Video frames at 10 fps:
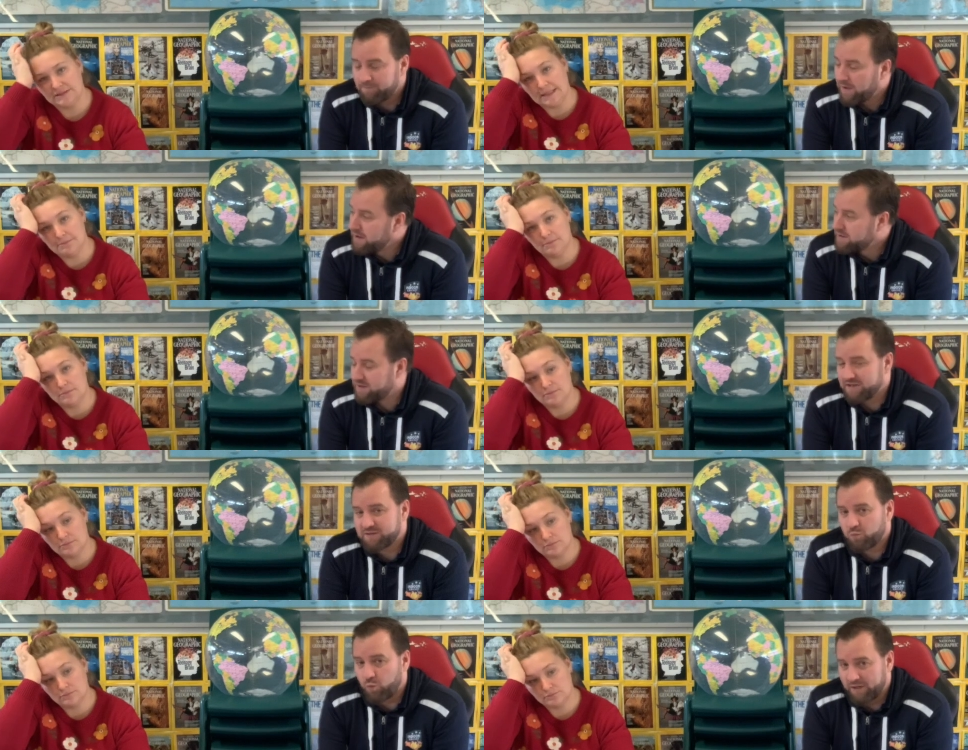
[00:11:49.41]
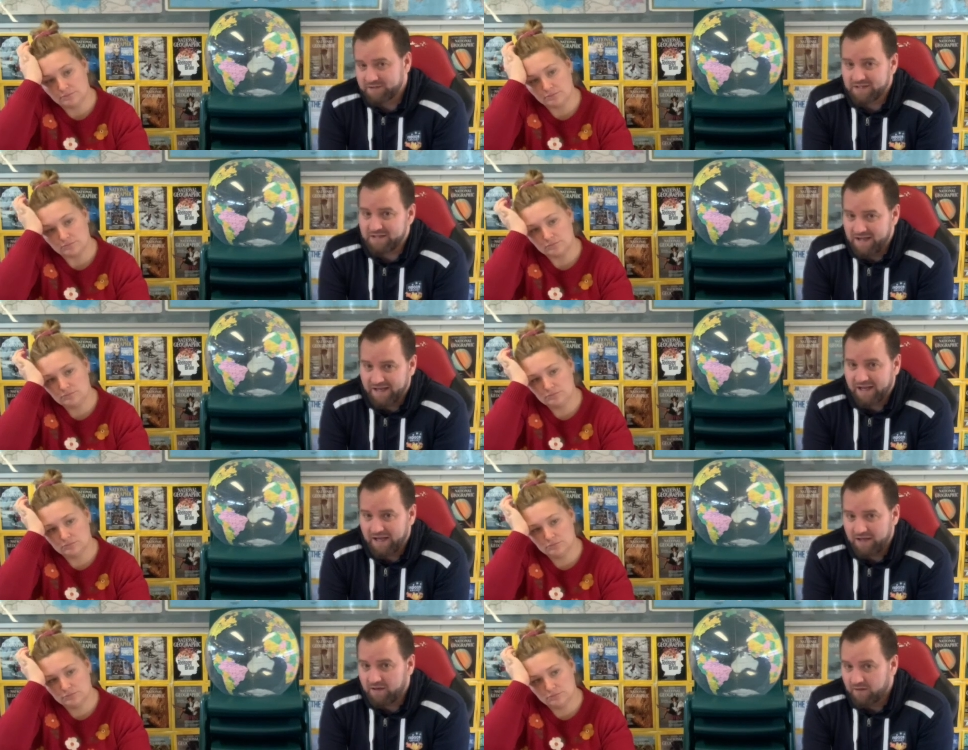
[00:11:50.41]
Speaker 1: Yeah. So this once a
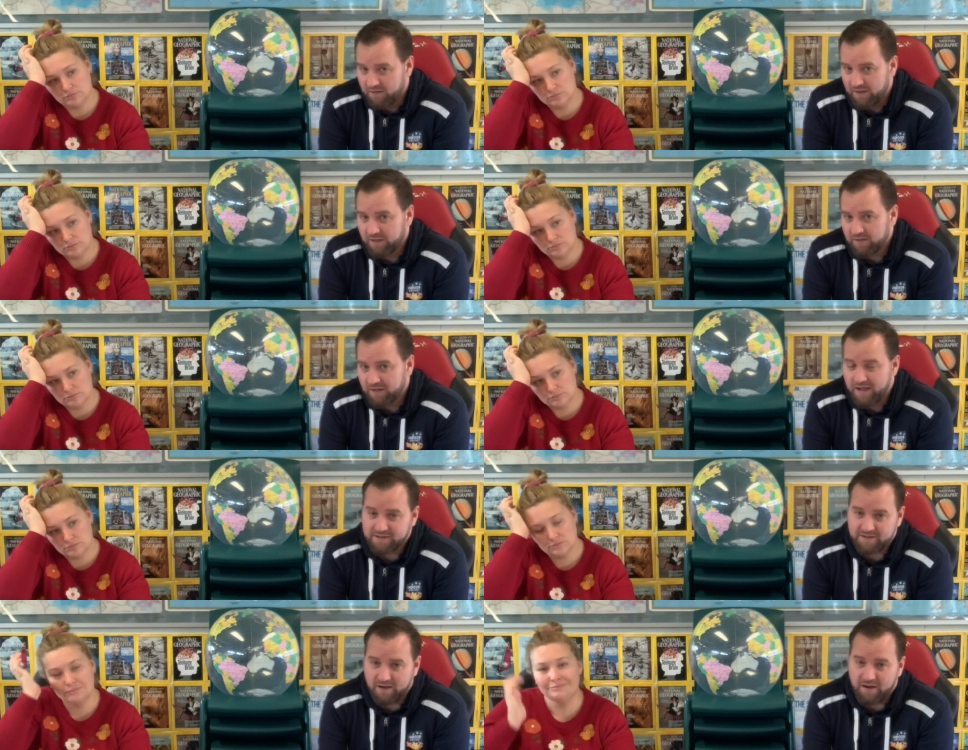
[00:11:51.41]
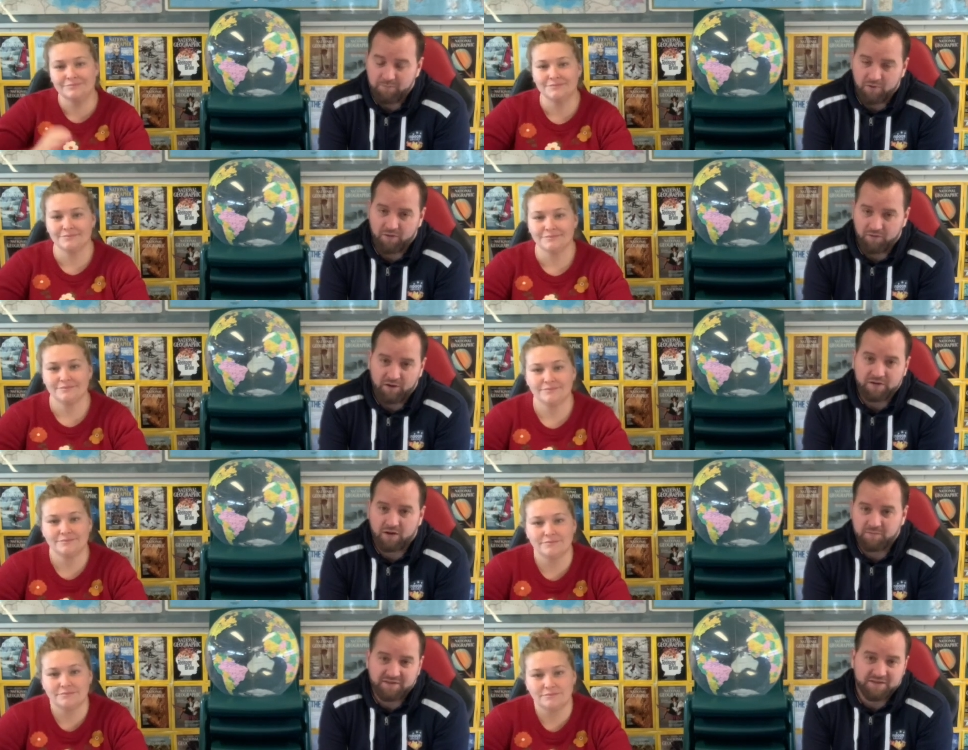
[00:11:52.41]
decade thing has now happened three
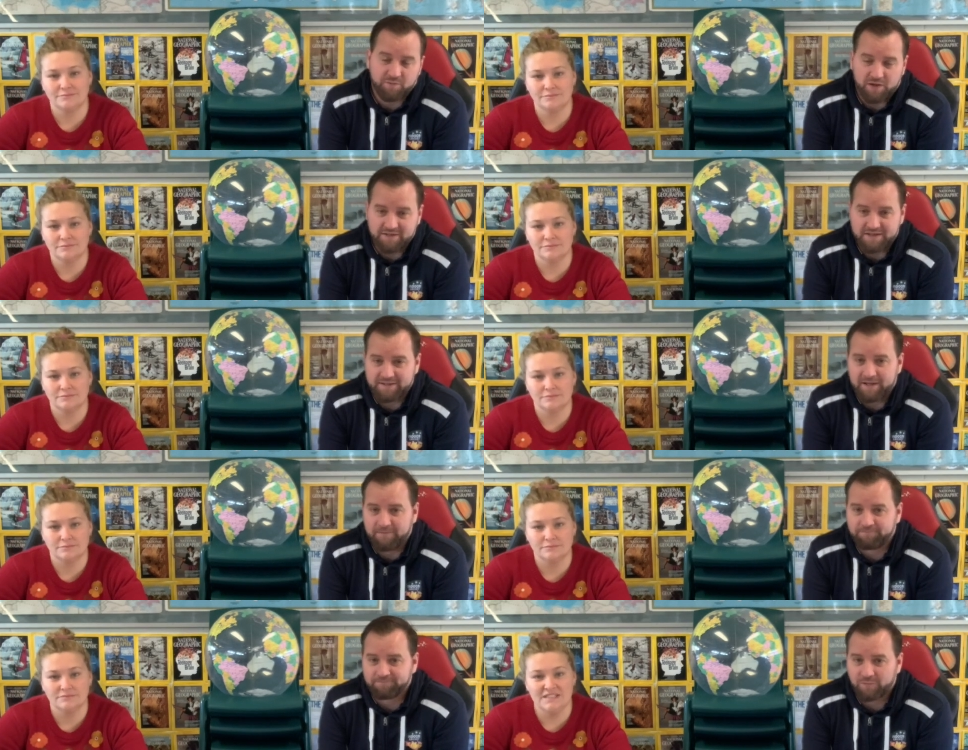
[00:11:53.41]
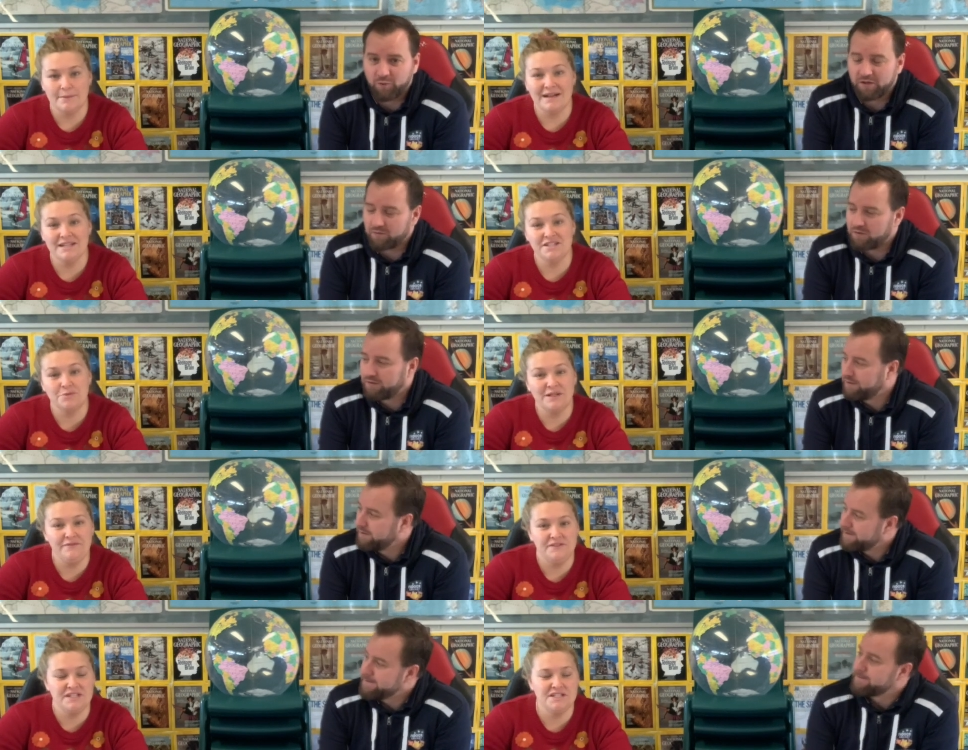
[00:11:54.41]
times since 2016. Yeah, what? and in
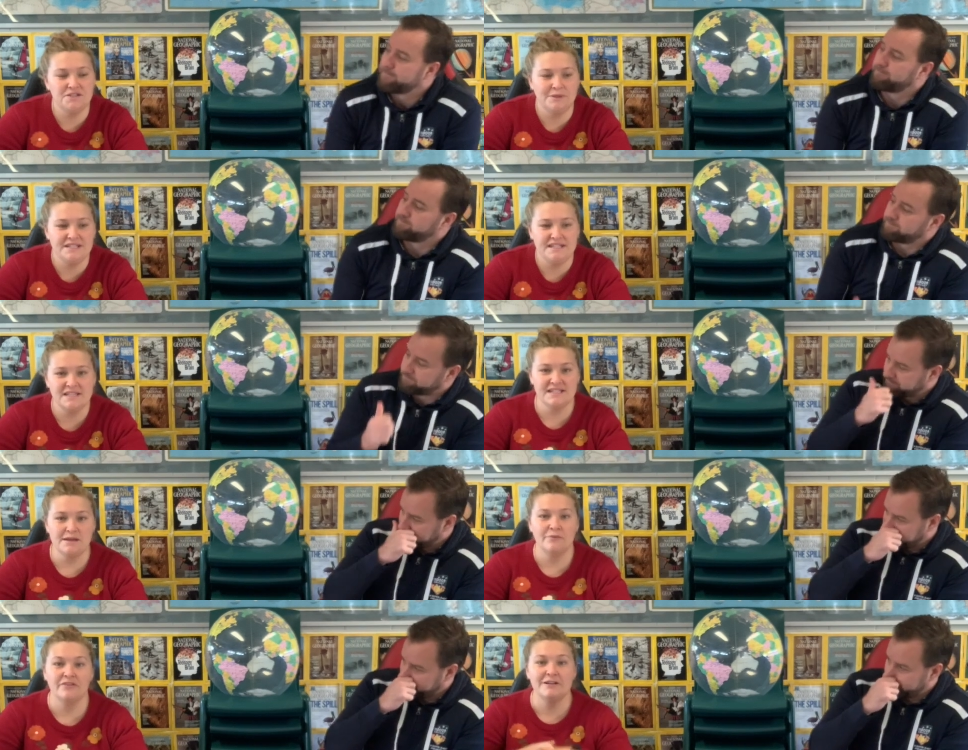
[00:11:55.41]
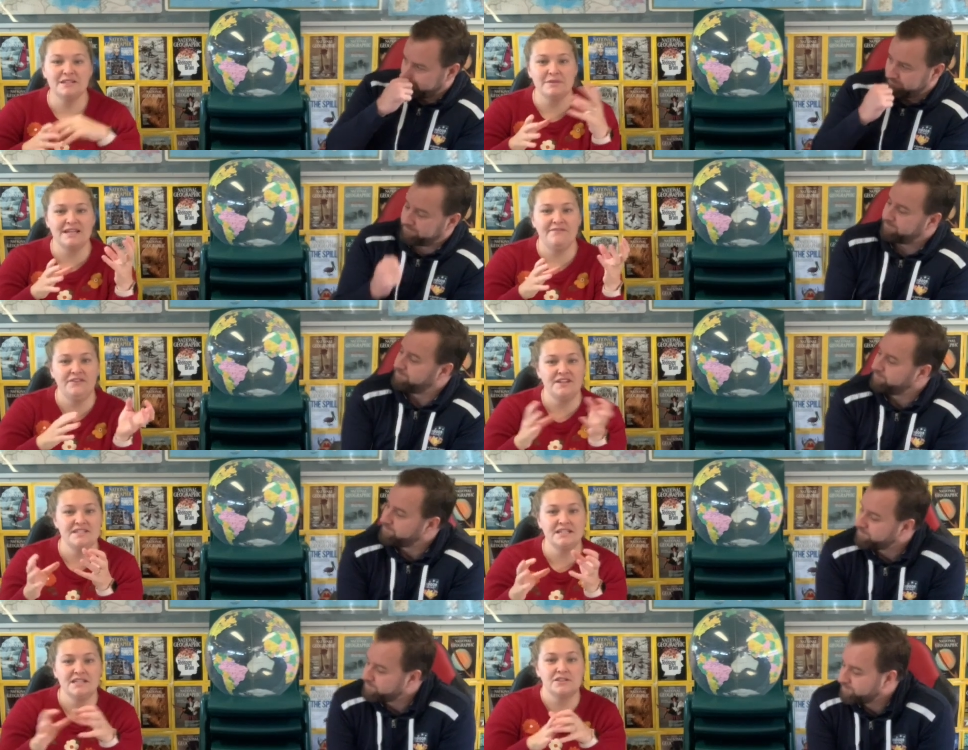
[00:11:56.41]
Speaker 2: 2015 to 2016, the reason we say 15
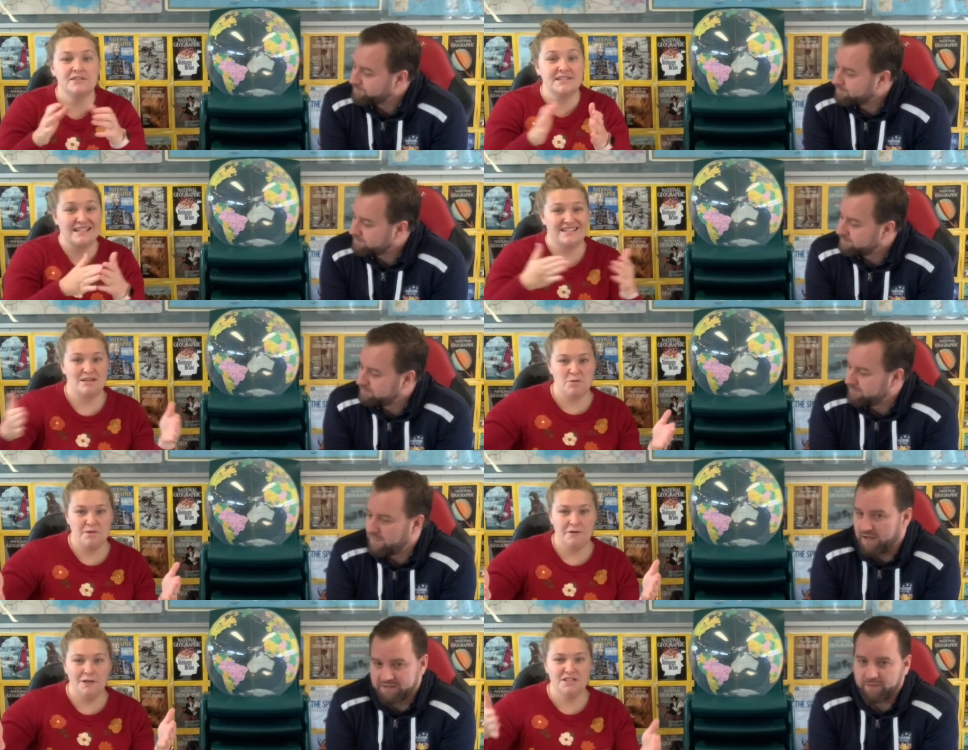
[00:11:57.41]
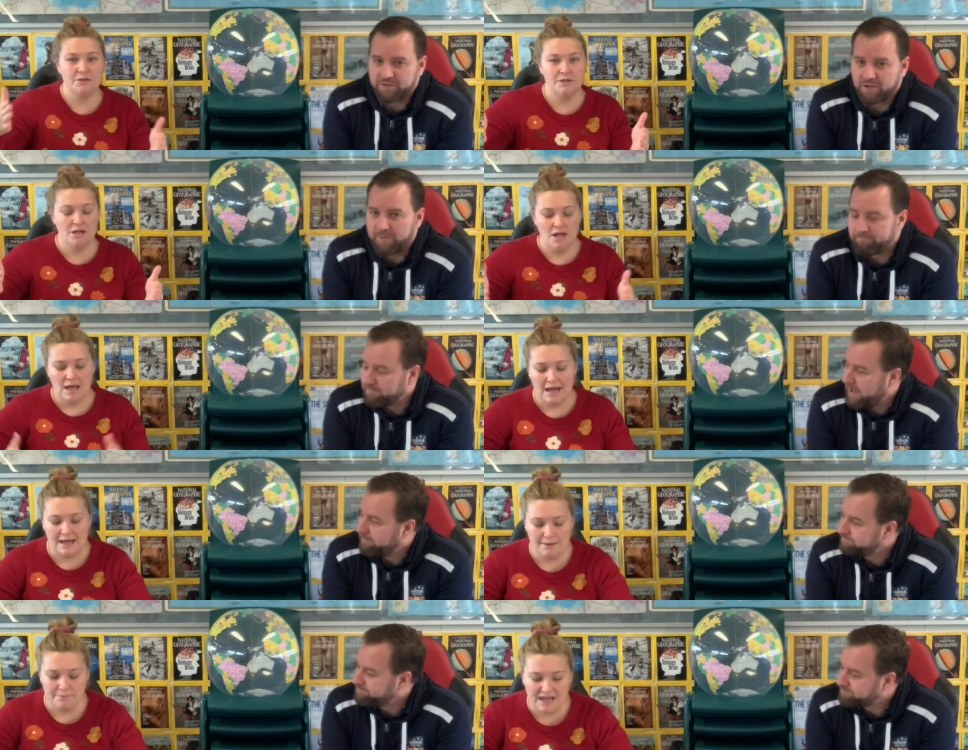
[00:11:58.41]
16 is because it's that summer period. Yeah, so
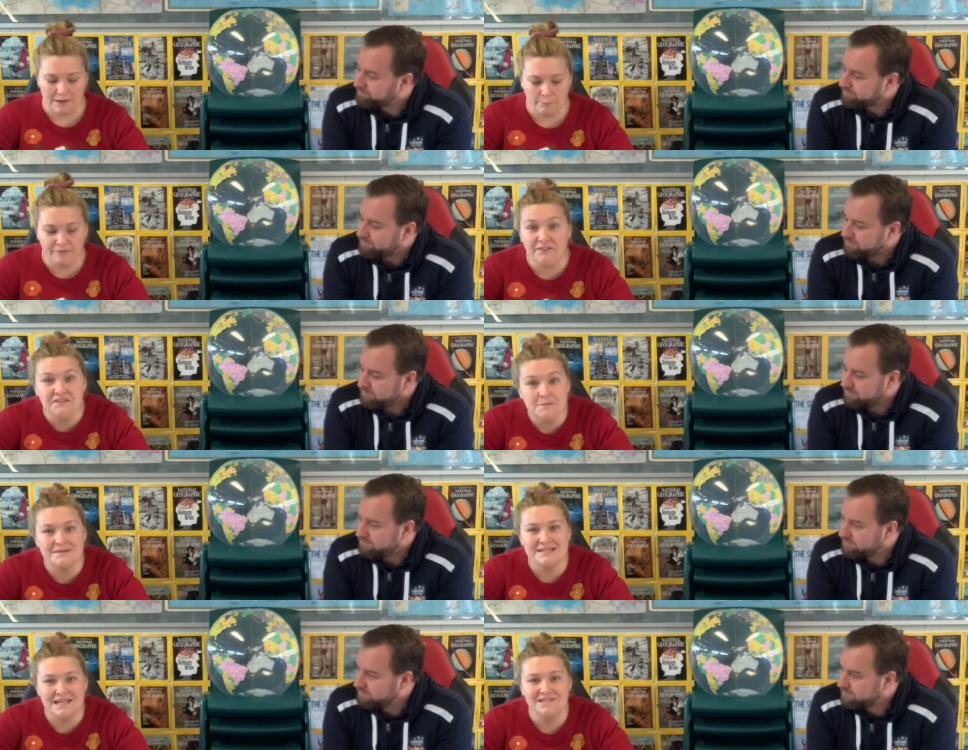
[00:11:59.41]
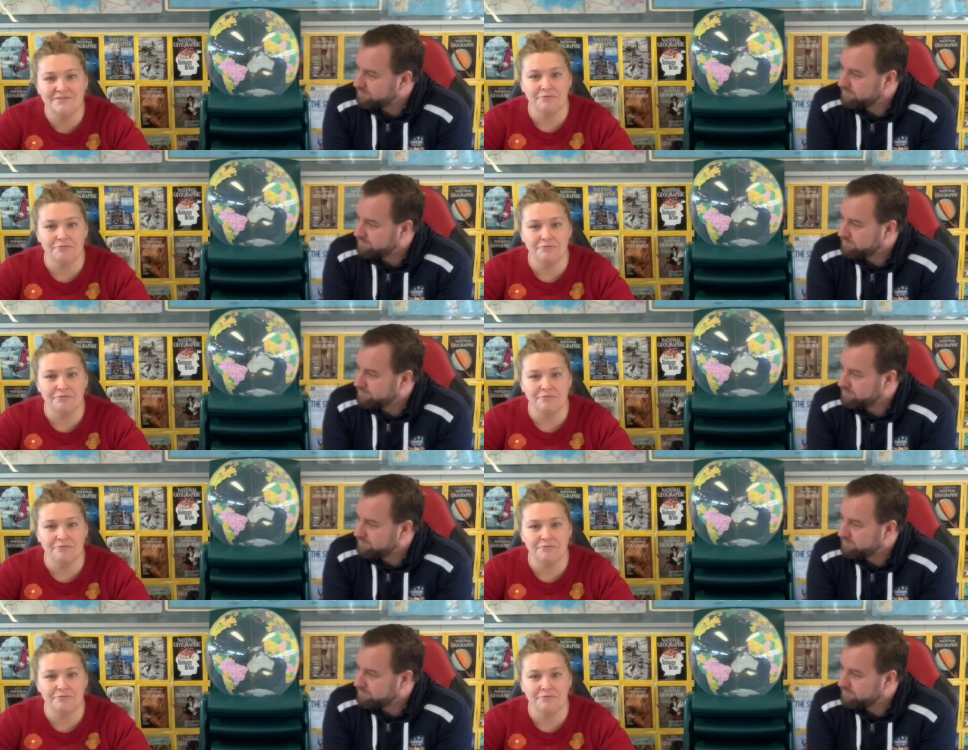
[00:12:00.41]
yeah. um, 50% of the